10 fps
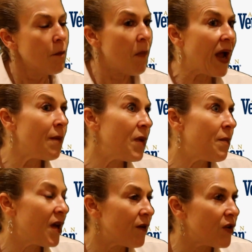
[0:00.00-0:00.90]
might be
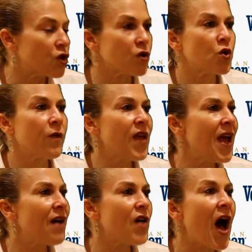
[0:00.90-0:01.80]
beneficial. So if they have a